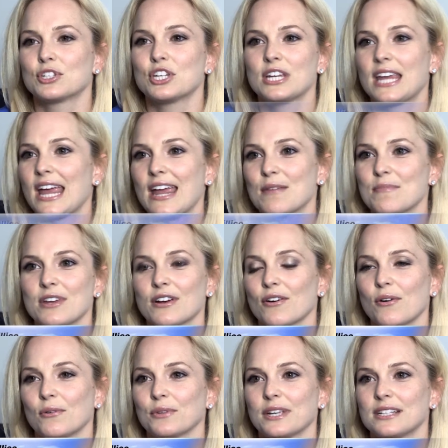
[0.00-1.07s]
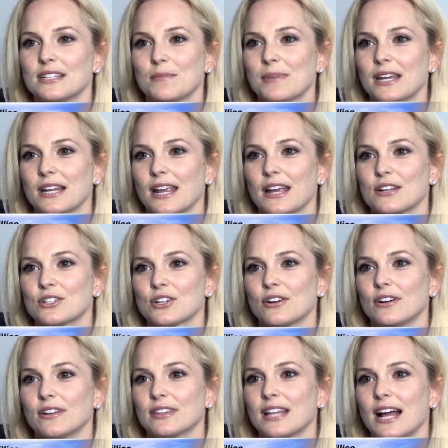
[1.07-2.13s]
She came here only to be an
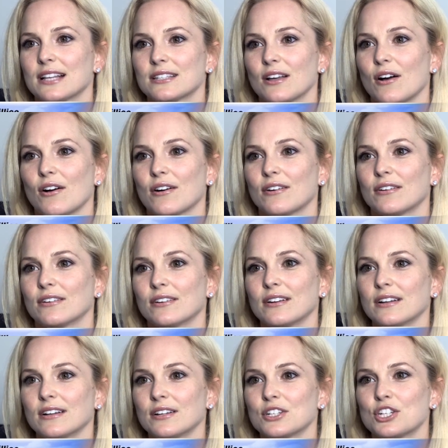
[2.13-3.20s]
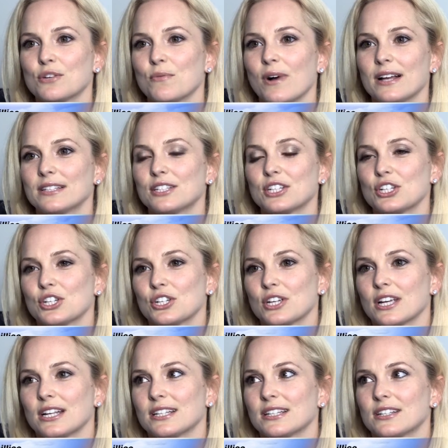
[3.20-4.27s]
angel, and that's all she was.
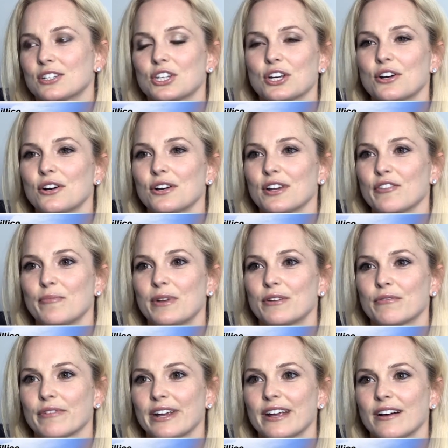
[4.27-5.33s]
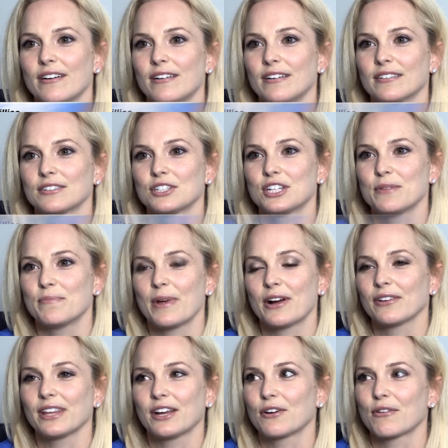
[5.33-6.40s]
She couldn't have been real. She
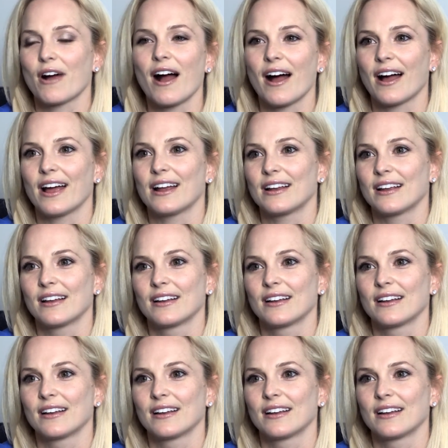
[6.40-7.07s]
barely cried.